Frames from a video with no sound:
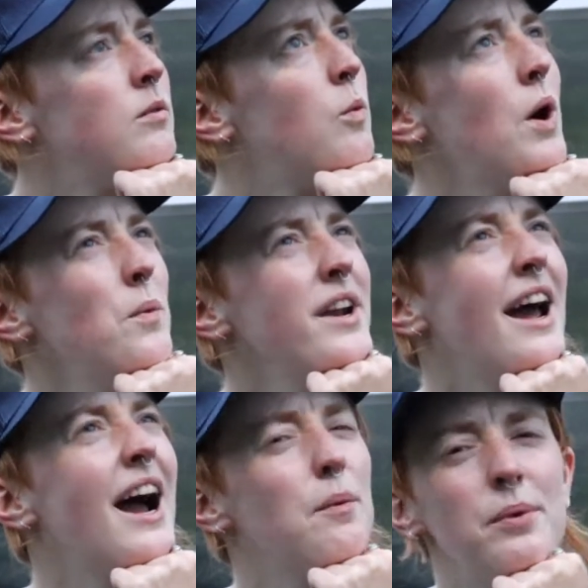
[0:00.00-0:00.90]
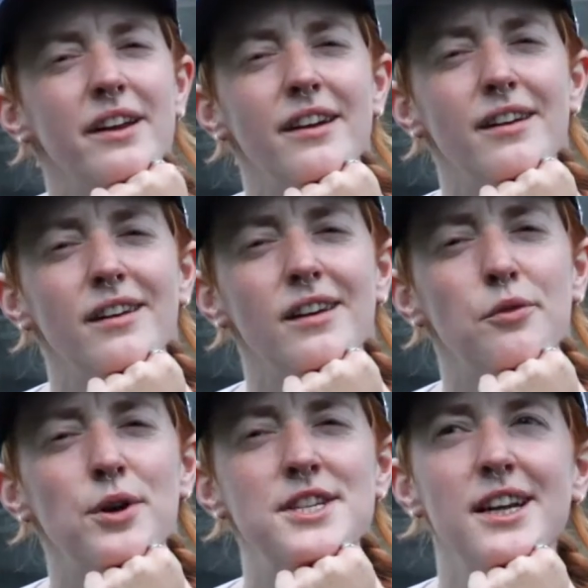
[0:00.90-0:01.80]
What would happen
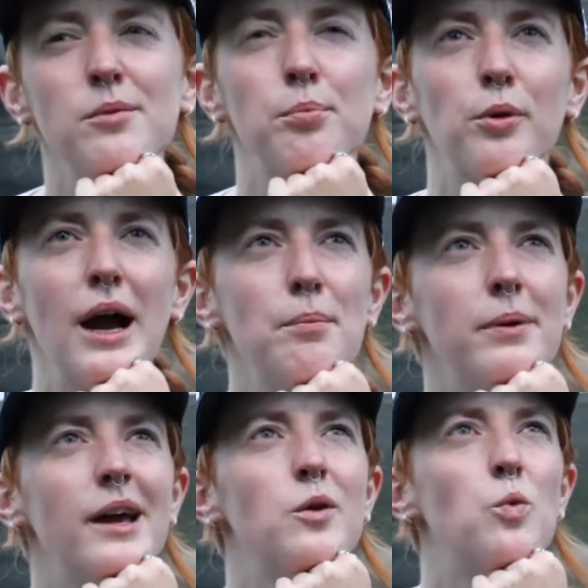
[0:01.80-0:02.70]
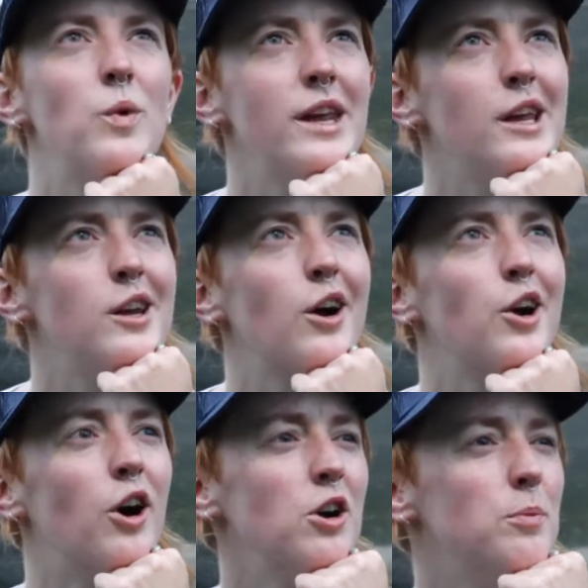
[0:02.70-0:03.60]
if we didn't prep and weed our
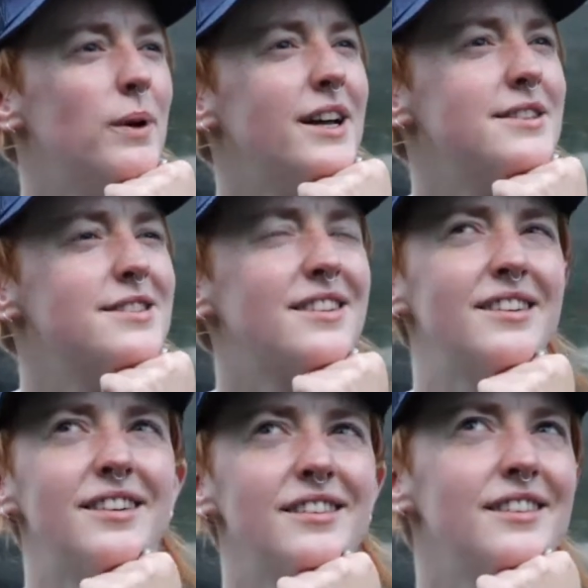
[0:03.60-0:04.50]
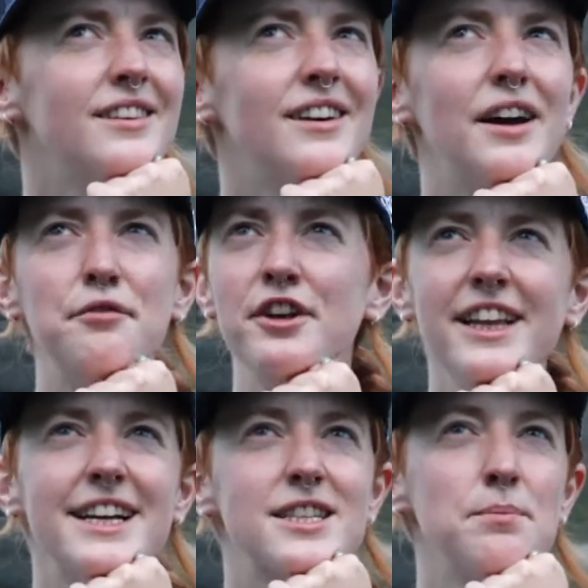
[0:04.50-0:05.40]
garden beds? I feel
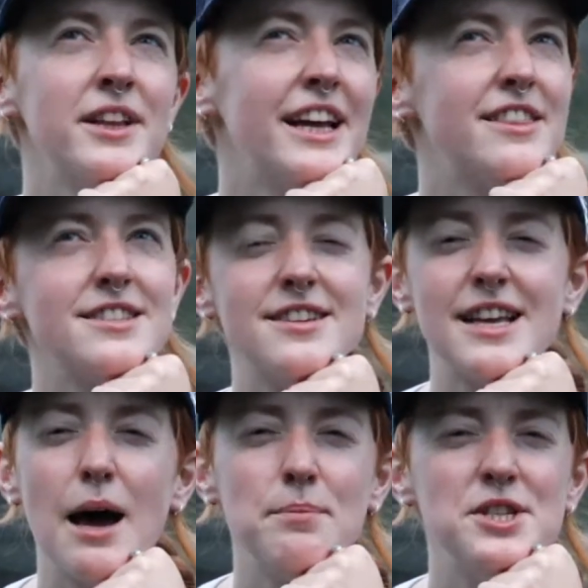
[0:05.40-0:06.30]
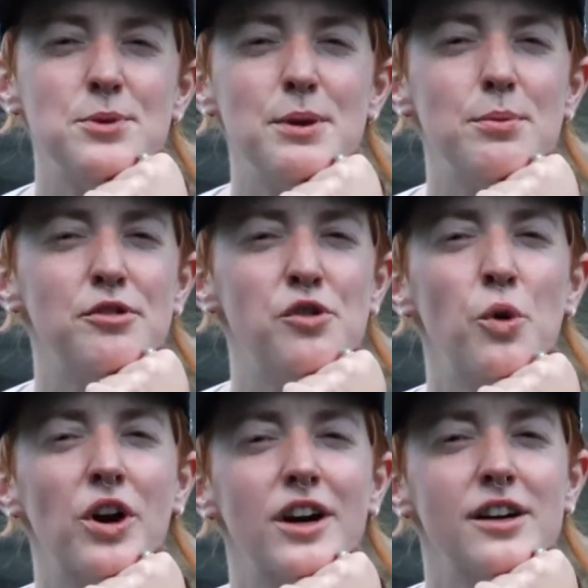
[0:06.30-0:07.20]
like something like this has happened to me
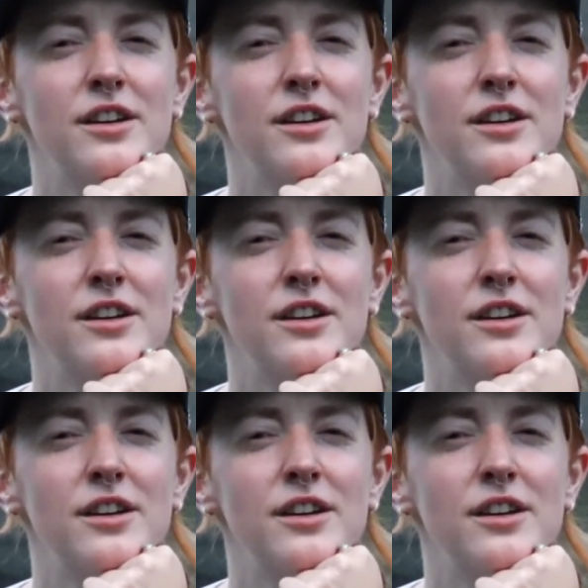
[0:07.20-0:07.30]
before.